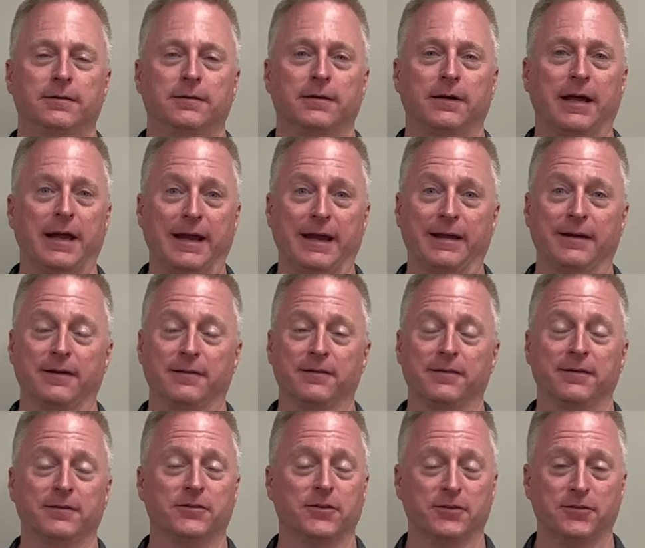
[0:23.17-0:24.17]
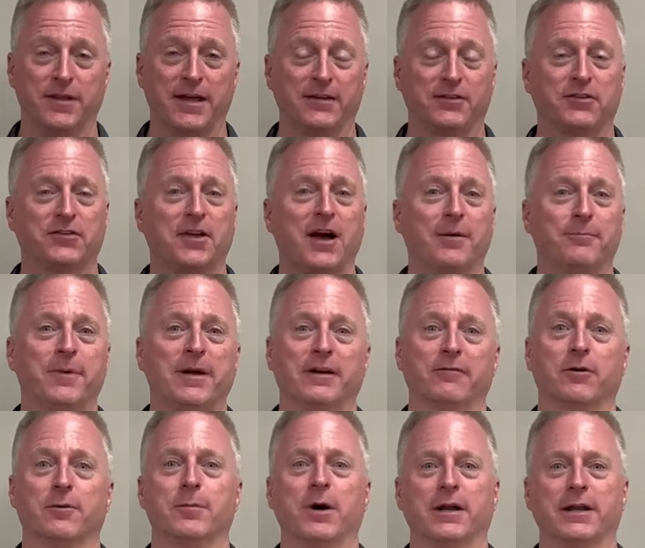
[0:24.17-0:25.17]
And does that stop
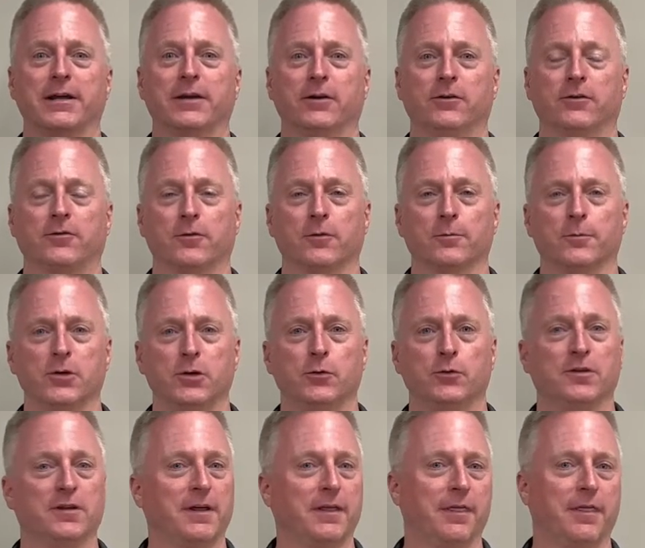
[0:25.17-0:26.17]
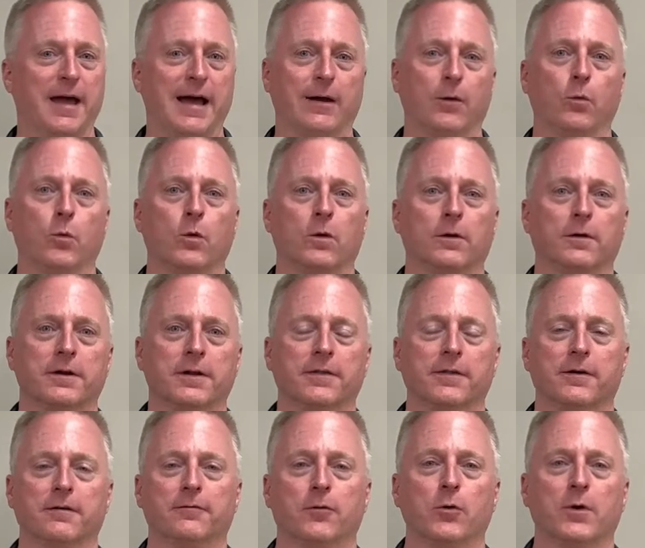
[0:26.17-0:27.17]
everybody else from using that word in their
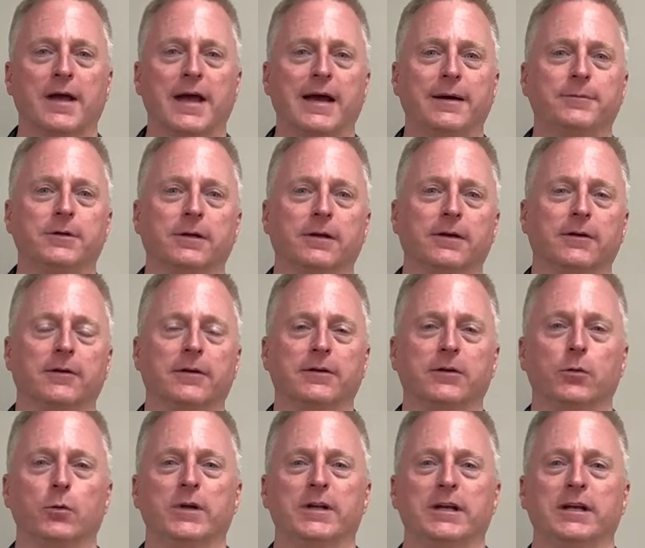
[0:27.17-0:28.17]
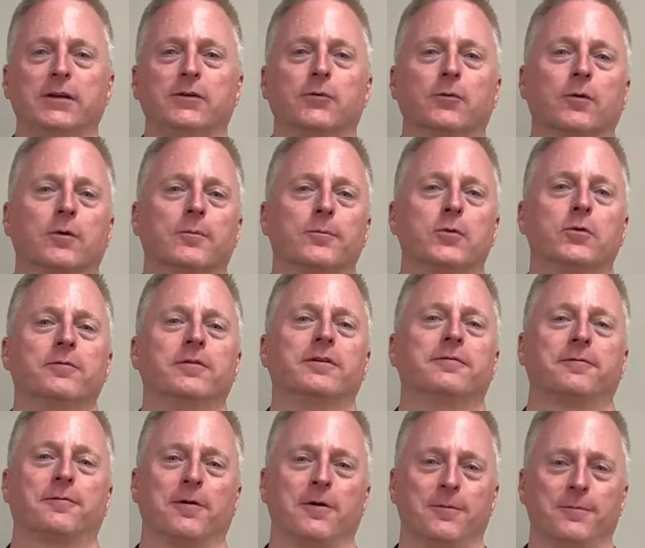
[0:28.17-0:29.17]
vocabulary? Do we need to remove it
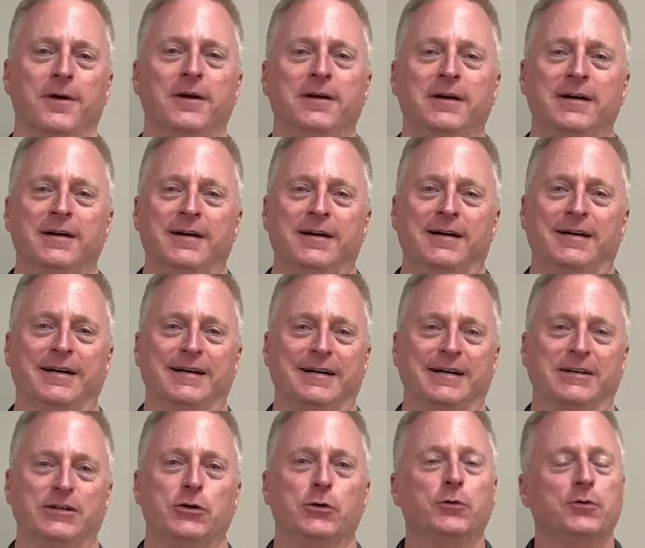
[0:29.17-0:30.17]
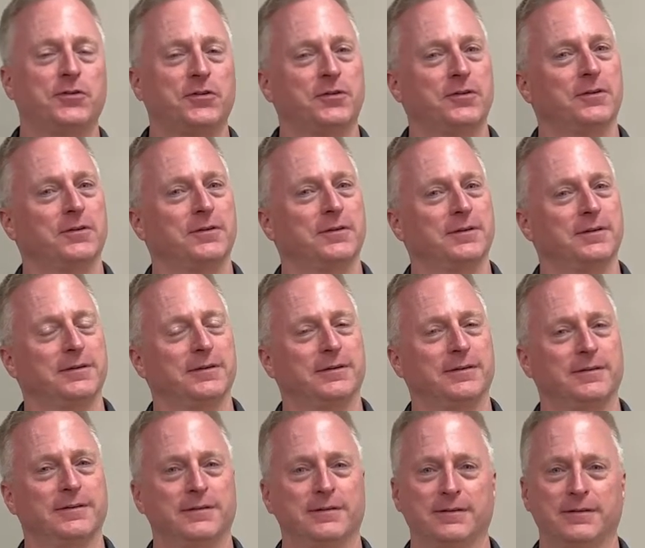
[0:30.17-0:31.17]
from use
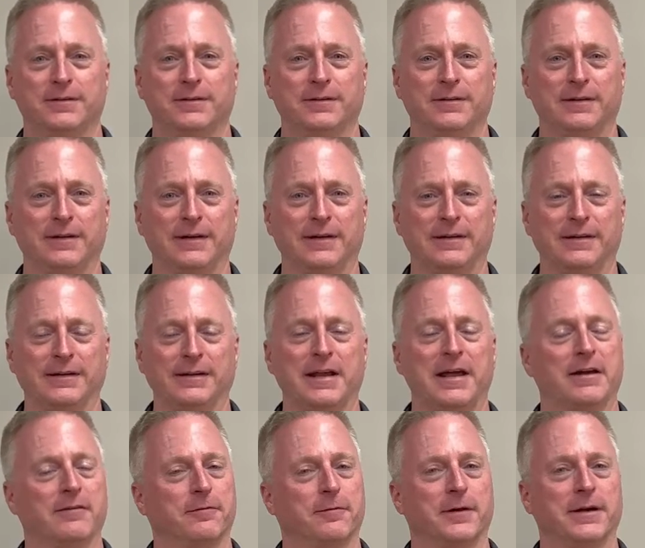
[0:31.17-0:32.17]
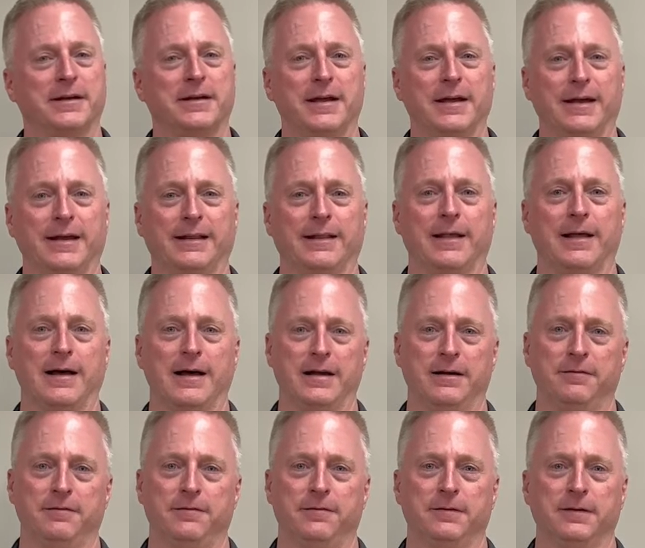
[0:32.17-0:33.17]
in everyday life?
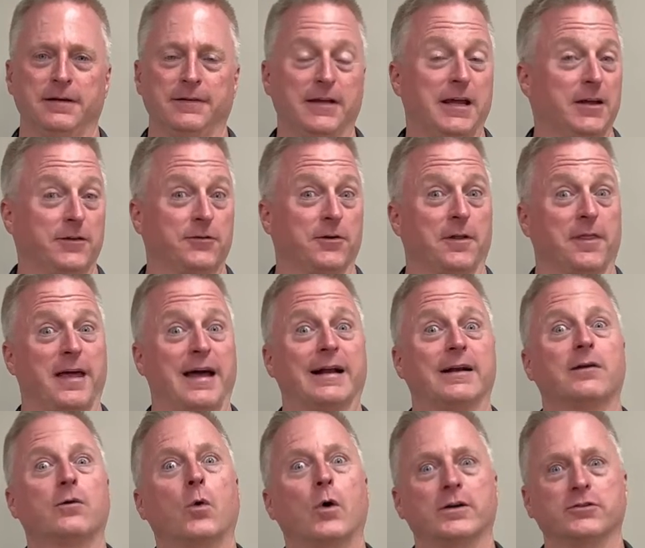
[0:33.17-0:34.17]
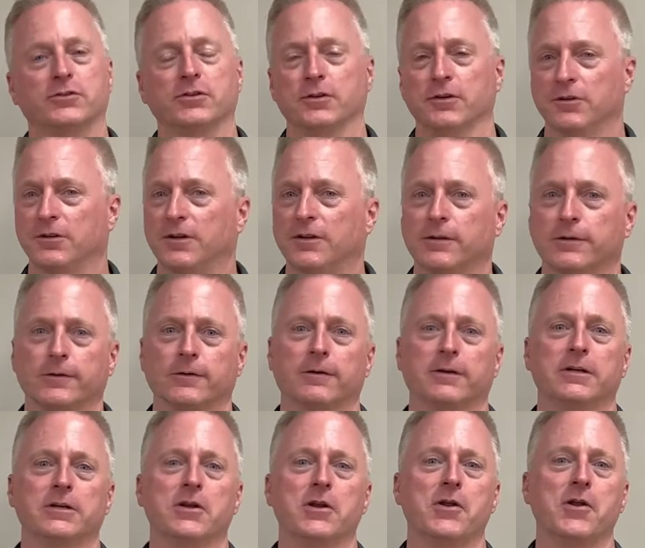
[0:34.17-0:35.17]
And the answer to that question is clearly
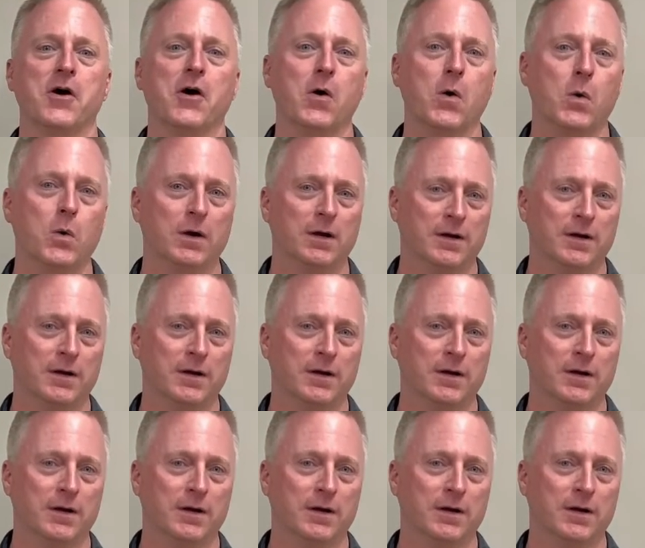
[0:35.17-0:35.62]
no.